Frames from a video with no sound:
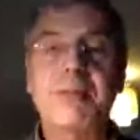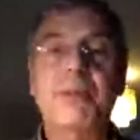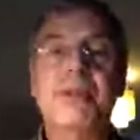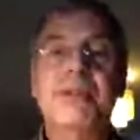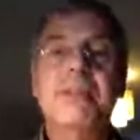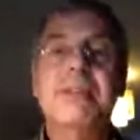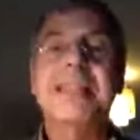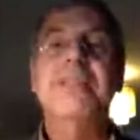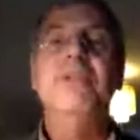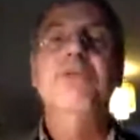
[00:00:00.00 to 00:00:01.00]
then you
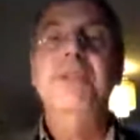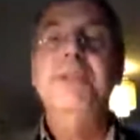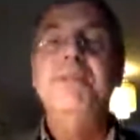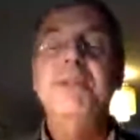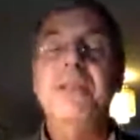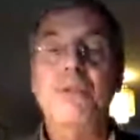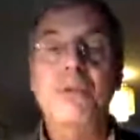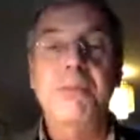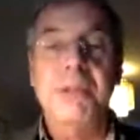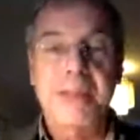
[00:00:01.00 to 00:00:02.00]
reap enormous health
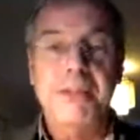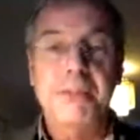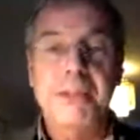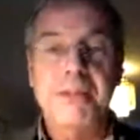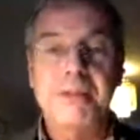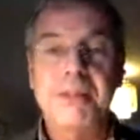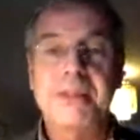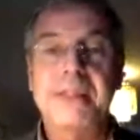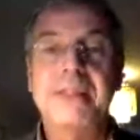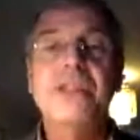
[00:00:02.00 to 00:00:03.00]
benefits in
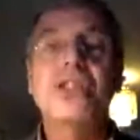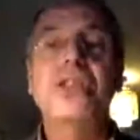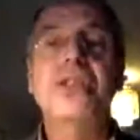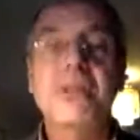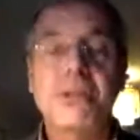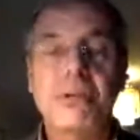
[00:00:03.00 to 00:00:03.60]
addition to